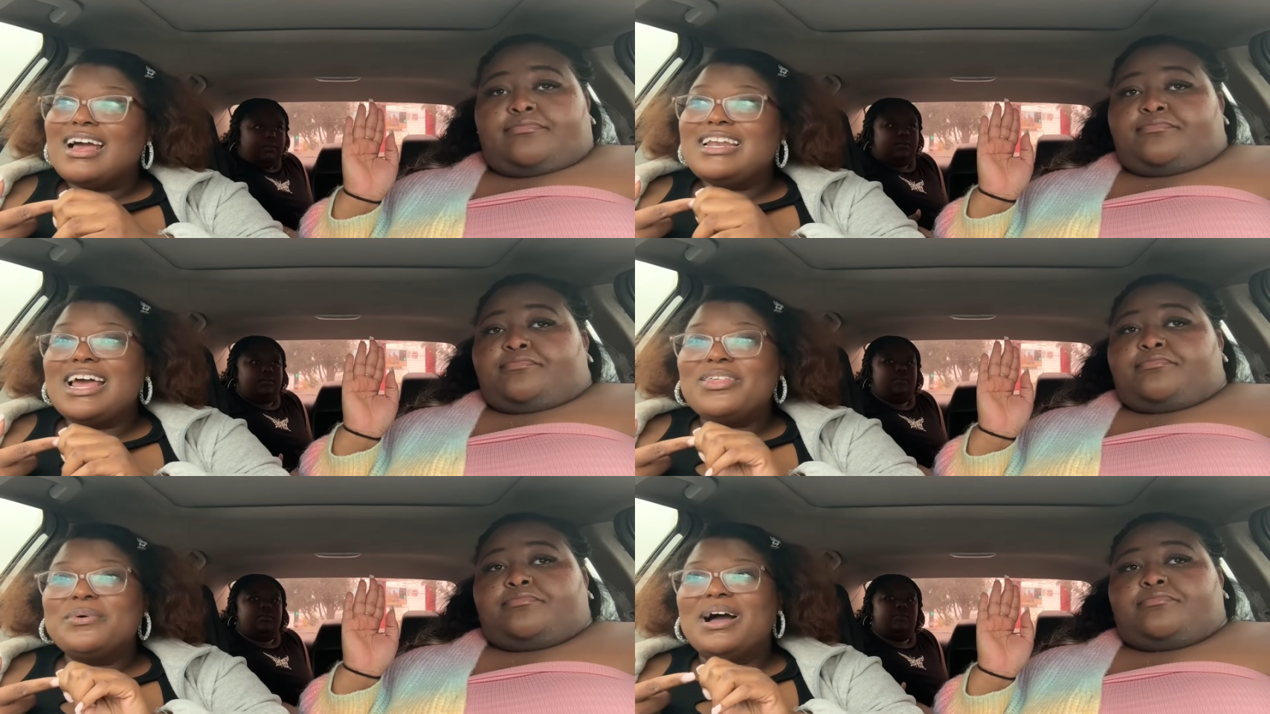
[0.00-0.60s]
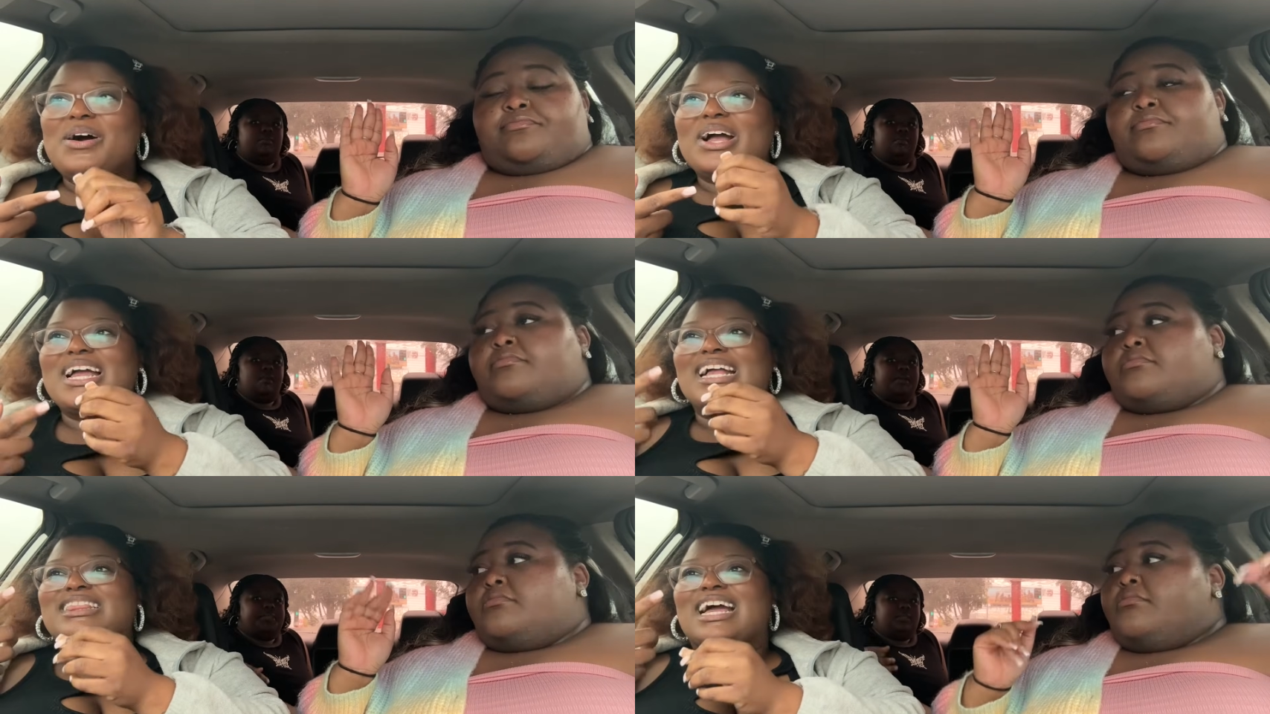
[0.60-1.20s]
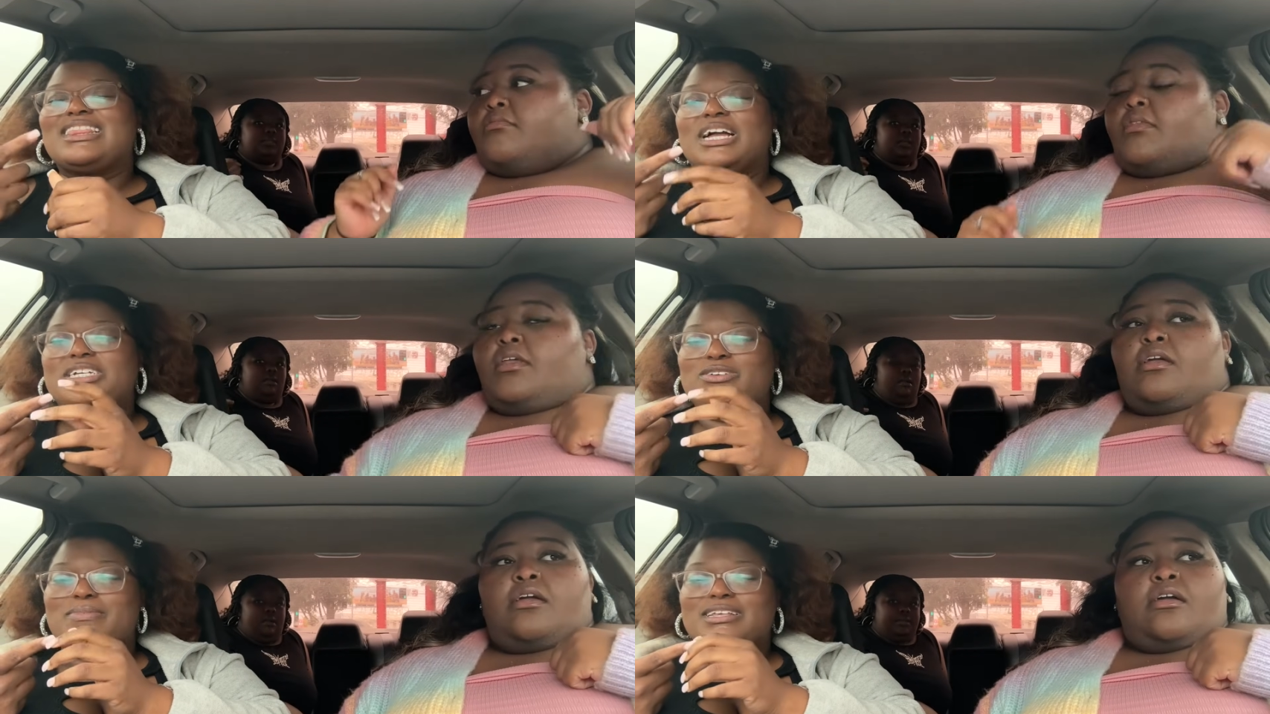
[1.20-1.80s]
Speaker 1: Another one? Oh, I, I, I thought
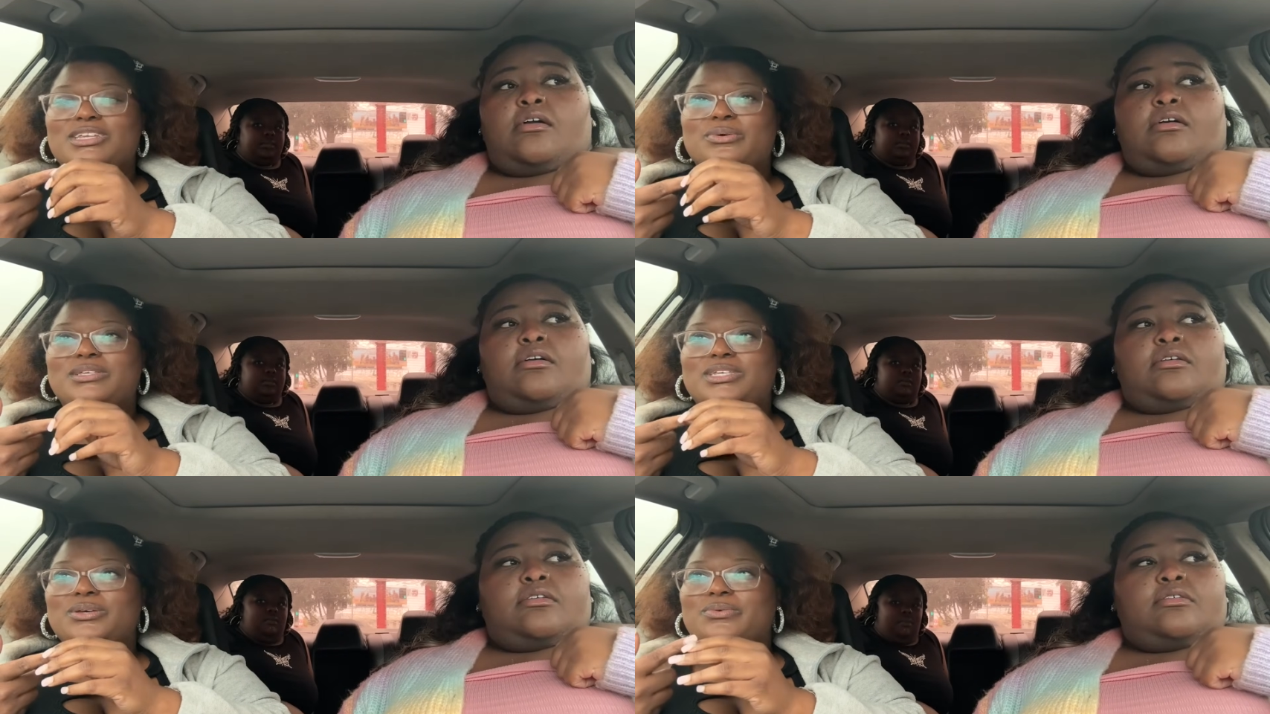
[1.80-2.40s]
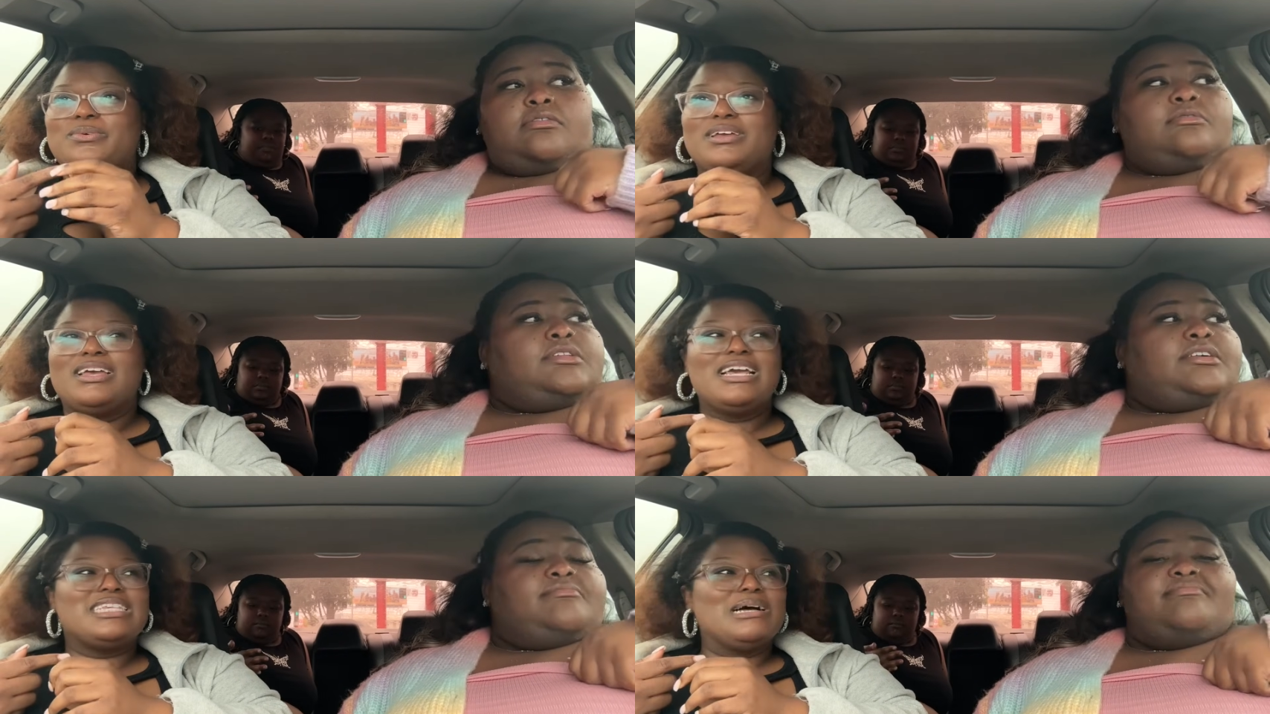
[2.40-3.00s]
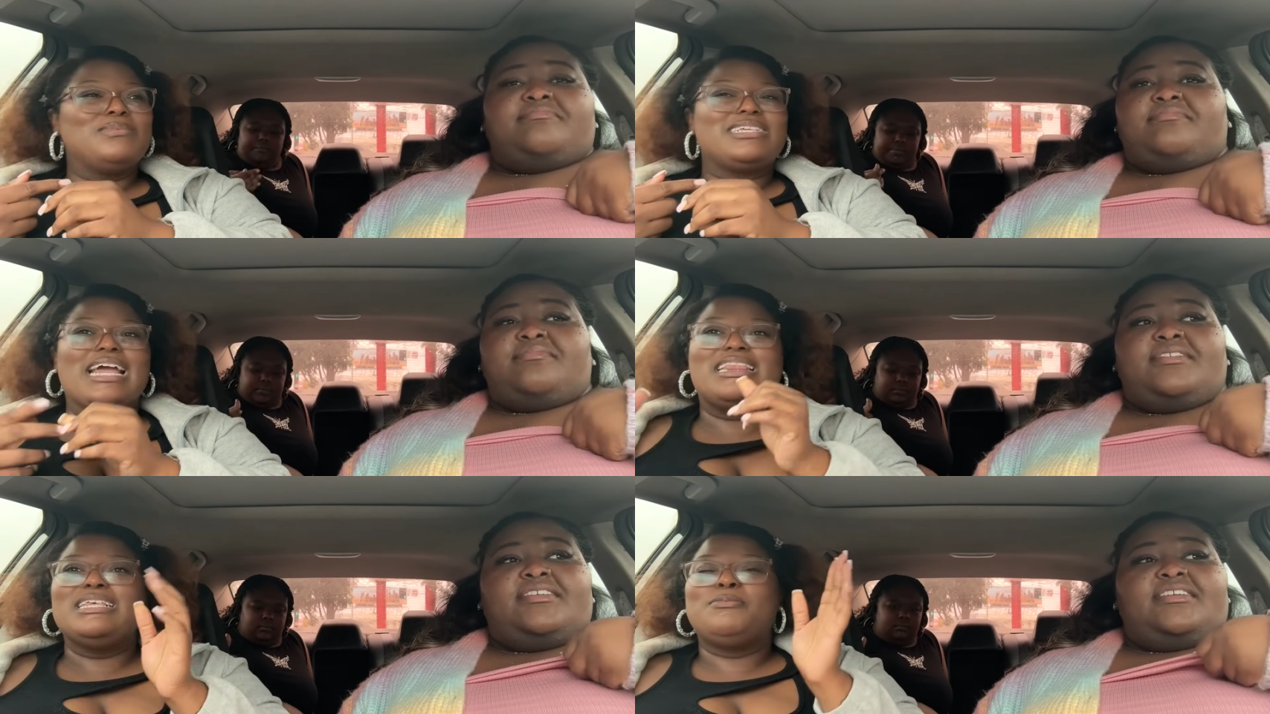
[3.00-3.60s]
she was about to do it, too. No. It's almost like these